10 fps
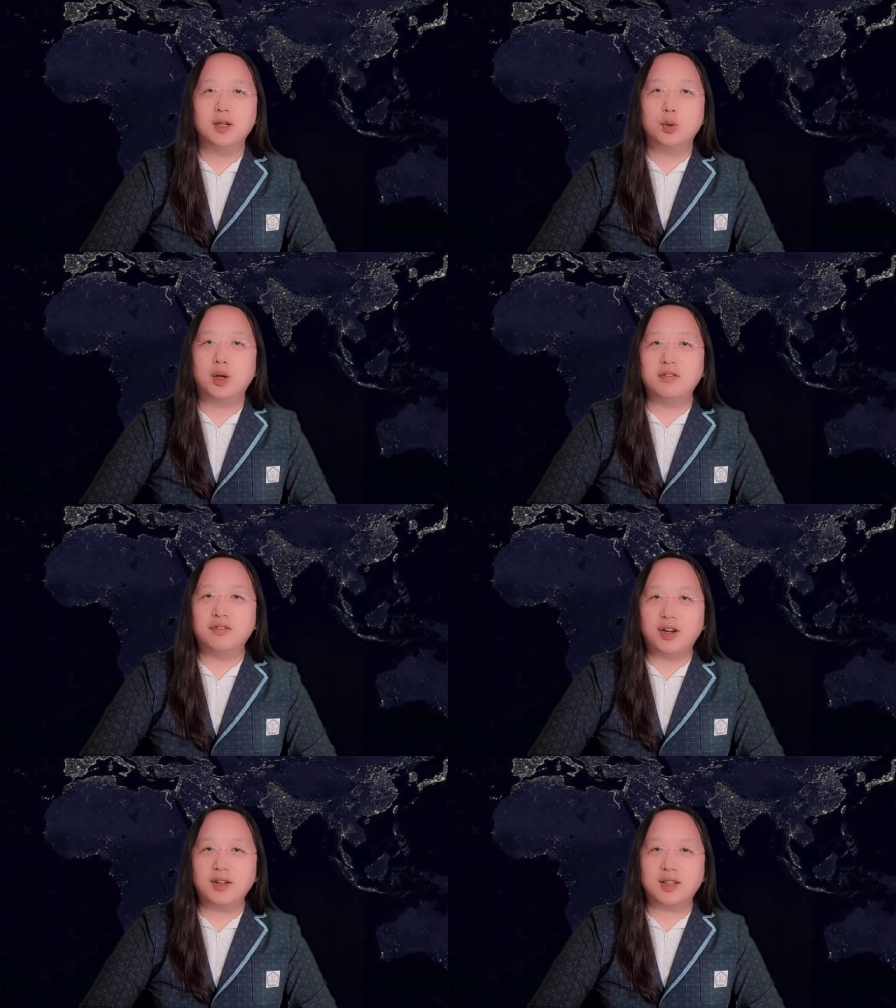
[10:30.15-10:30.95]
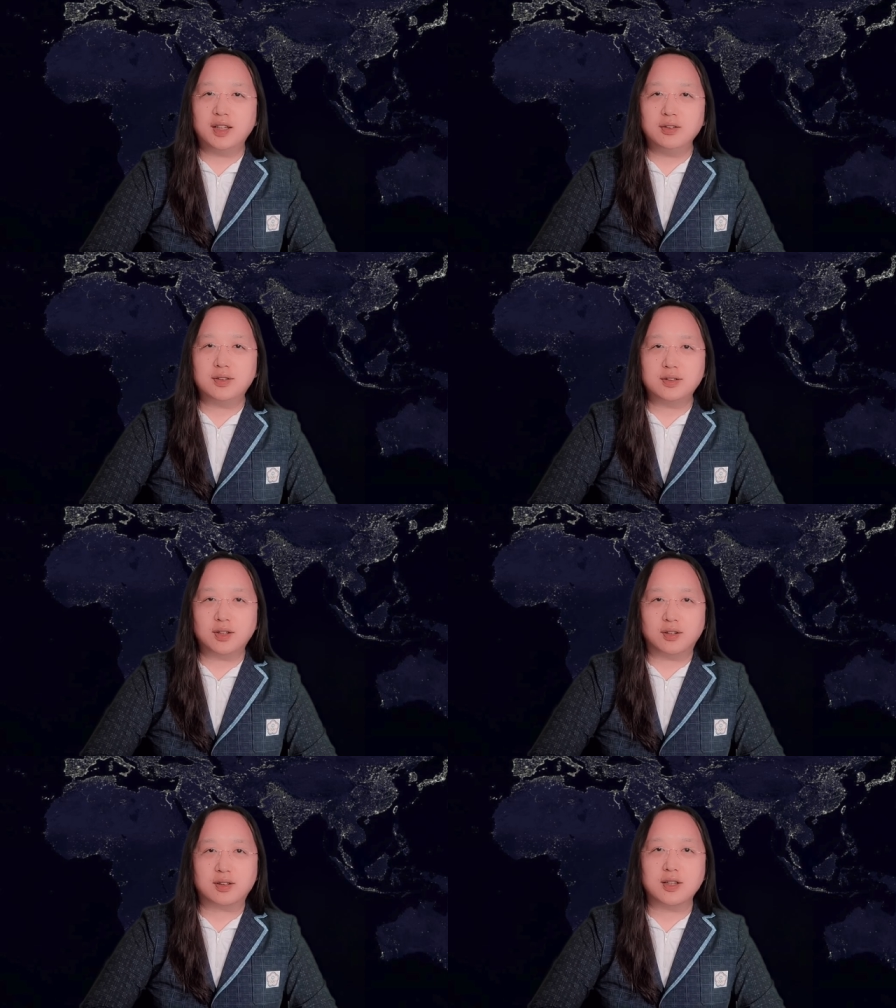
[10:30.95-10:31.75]
we have a very cute
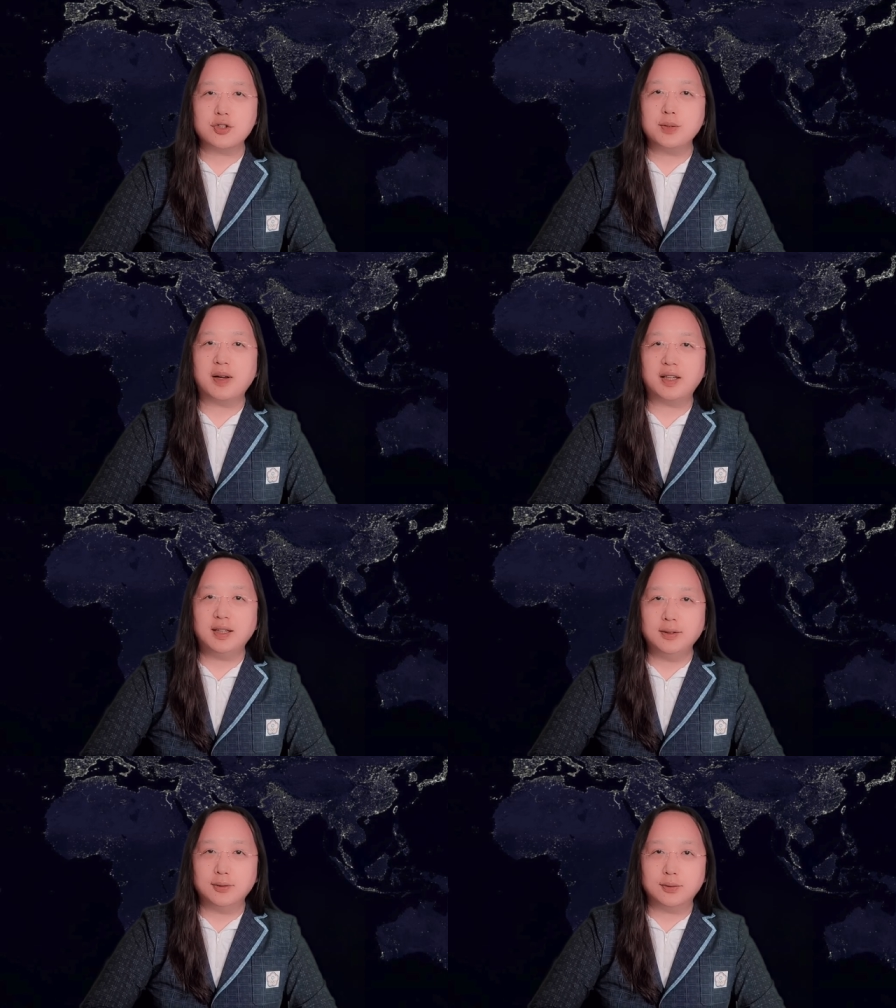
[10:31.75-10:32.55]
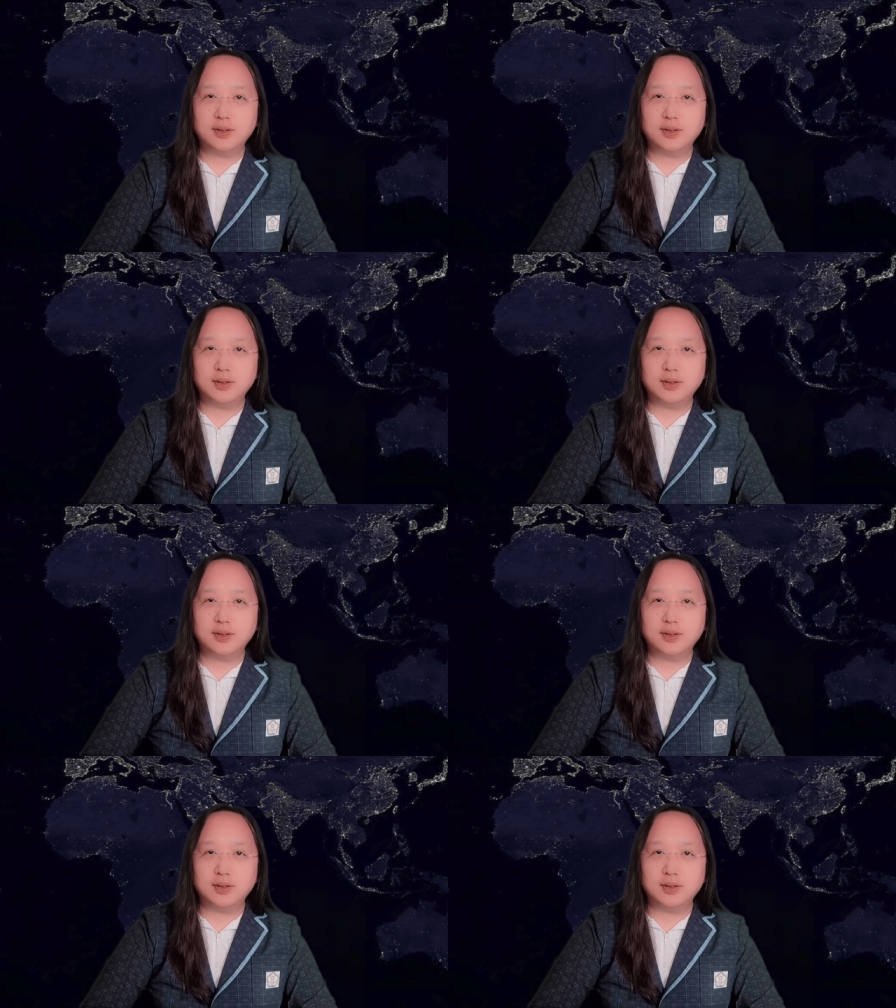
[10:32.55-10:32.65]
dog, a Shiba Inu.